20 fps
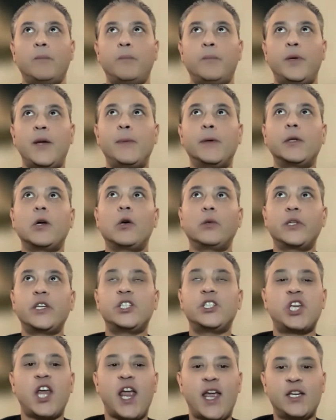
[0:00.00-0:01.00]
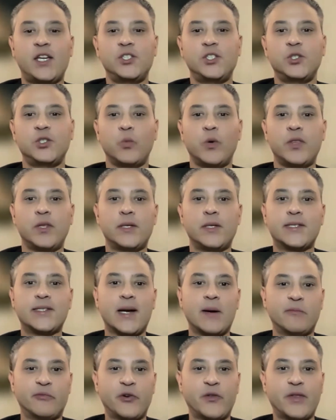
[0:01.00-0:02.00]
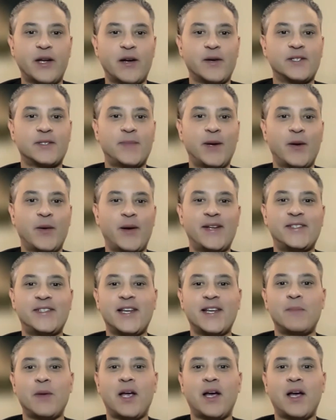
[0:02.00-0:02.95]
only change when the discomfort they're experiencing